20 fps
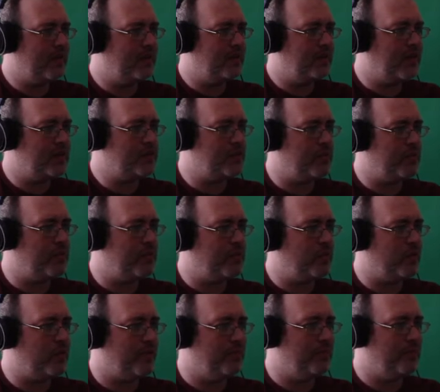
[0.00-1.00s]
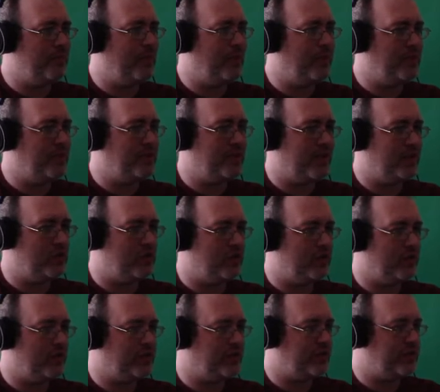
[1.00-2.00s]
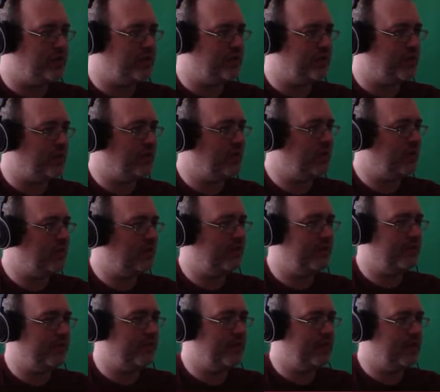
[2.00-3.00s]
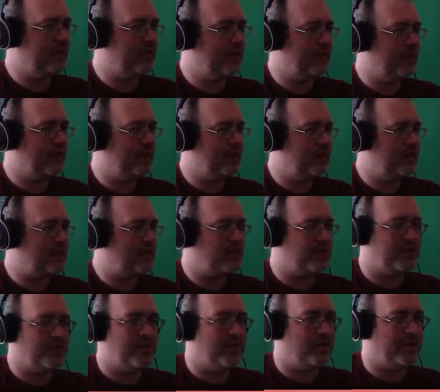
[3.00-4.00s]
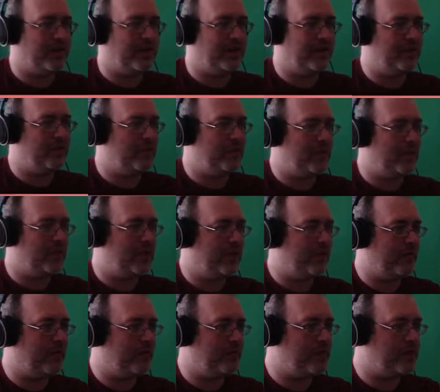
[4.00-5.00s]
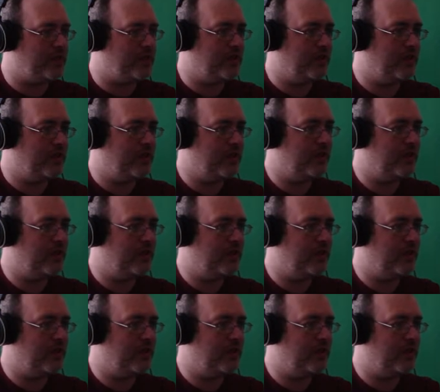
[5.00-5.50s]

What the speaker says: Our legs would be broken a million times over, seriously. This is not like real life, obviously.